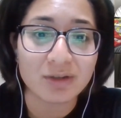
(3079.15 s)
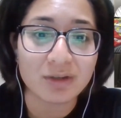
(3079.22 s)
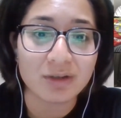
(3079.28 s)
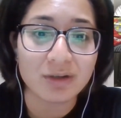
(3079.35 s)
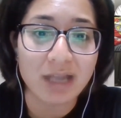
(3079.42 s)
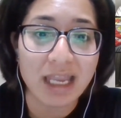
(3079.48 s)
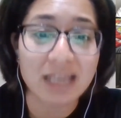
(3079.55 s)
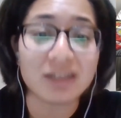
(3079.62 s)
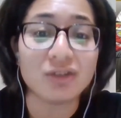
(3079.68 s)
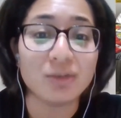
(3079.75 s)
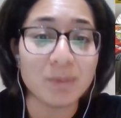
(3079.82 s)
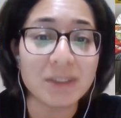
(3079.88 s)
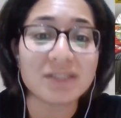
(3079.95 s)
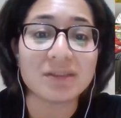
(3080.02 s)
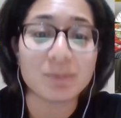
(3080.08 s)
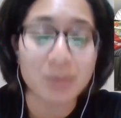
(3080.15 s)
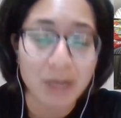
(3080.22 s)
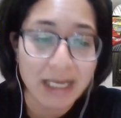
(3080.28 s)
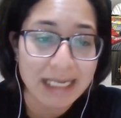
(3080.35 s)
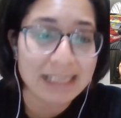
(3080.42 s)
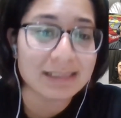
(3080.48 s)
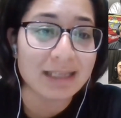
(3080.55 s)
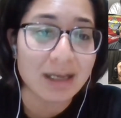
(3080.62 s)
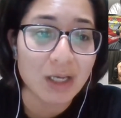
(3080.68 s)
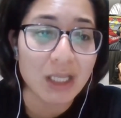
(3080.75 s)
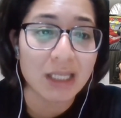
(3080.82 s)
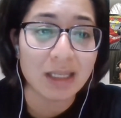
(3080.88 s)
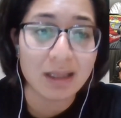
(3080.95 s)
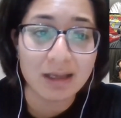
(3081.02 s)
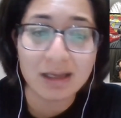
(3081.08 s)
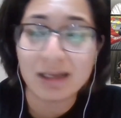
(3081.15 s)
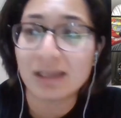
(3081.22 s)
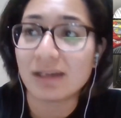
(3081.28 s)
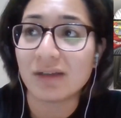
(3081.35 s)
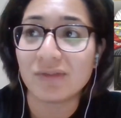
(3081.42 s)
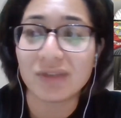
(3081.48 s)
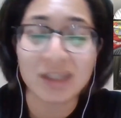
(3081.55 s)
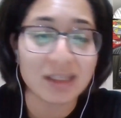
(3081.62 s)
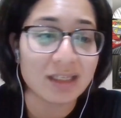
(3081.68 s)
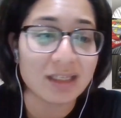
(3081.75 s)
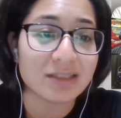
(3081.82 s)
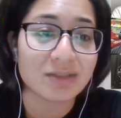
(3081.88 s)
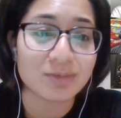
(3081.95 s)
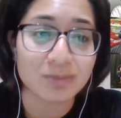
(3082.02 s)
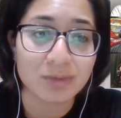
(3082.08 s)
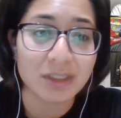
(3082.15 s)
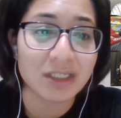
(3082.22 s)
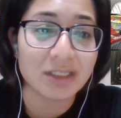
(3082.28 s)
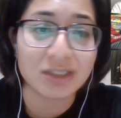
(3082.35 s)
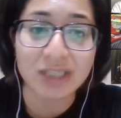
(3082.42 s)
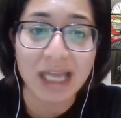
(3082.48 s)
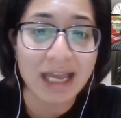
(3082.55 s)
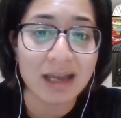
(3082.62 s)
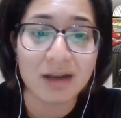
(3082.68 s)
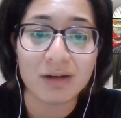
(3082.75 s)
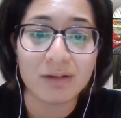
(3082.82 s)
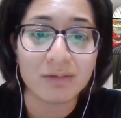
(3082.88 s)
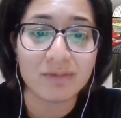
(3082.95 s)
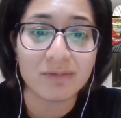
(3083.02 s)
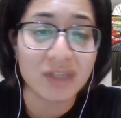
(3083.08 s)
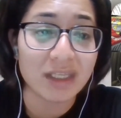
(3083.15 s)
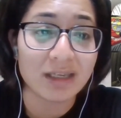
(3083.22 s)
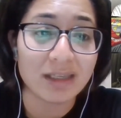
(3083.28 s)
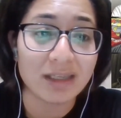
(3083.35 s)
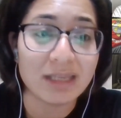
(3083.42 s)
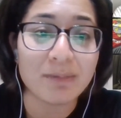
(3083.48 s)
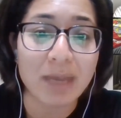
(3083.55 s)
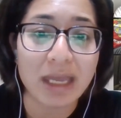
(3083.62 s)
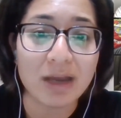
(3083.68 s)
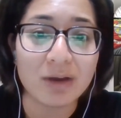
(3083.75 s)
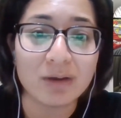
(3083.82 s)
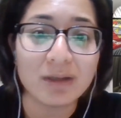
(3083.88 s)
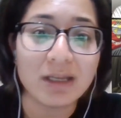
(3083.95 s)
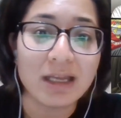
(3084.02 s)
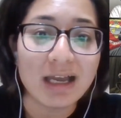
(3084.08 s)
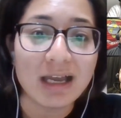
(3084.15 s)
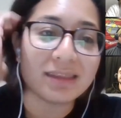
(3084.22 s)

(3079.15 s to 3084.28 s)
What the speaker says: So, and you'll be surprised how a lot of kids reach out via email.